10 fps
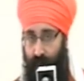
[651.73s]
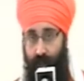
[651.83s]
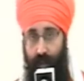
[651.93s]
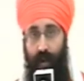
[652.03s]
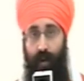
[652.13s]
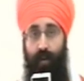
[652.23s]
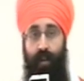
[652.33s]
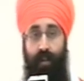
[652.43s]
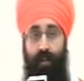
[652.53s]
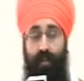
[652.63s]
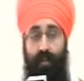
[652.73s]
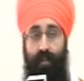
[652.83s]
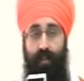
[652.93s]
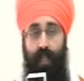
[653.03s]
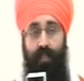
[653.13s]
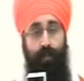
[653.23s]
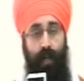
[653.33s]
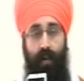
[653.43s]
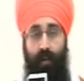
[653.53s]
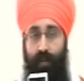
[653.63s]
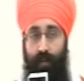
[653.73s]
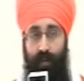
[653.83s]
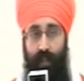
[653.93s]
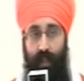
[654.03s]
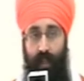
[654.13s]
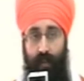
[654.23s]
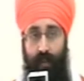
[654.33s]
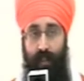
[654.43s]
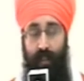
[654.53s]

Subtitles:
you into gold. That's the power of Guru Sanji.